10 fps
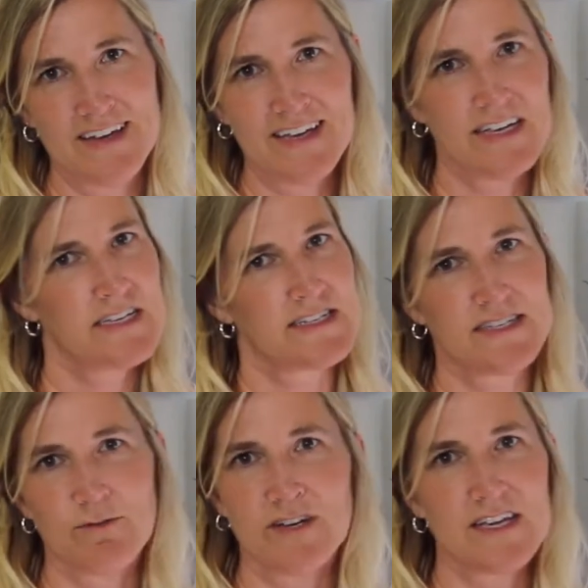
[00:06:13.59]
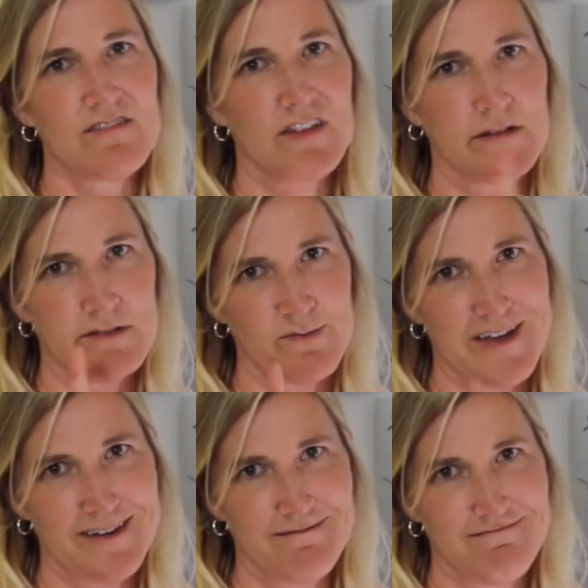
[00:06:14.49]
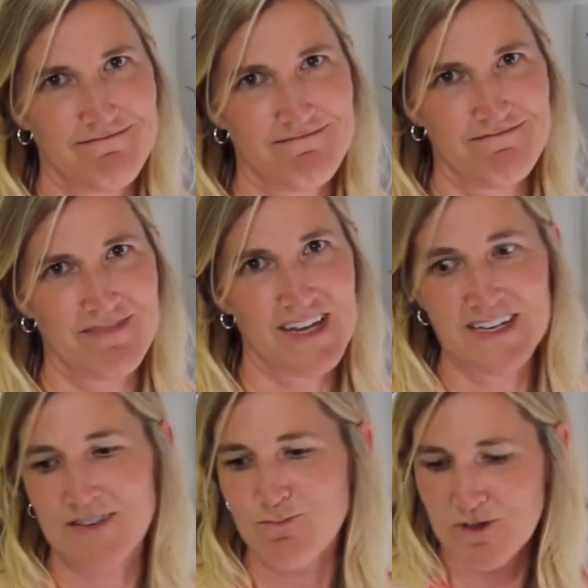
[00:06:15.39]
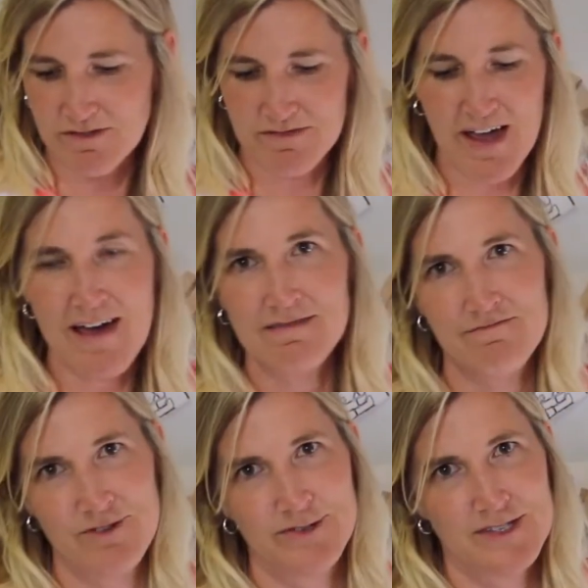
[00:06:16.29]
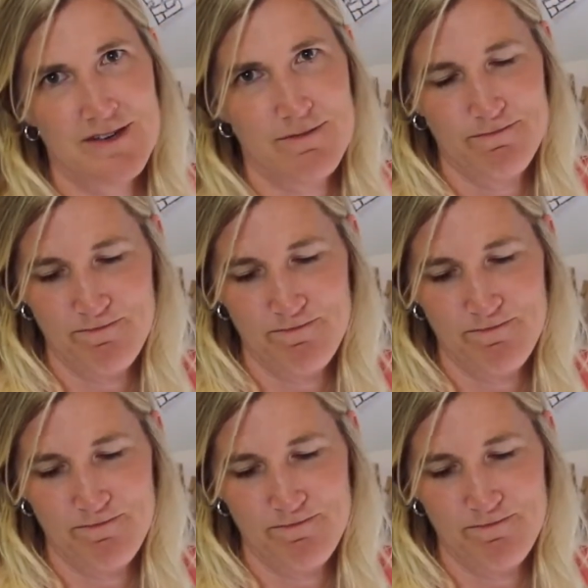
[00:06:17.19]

he doesn't want to even lose one. He will not lose you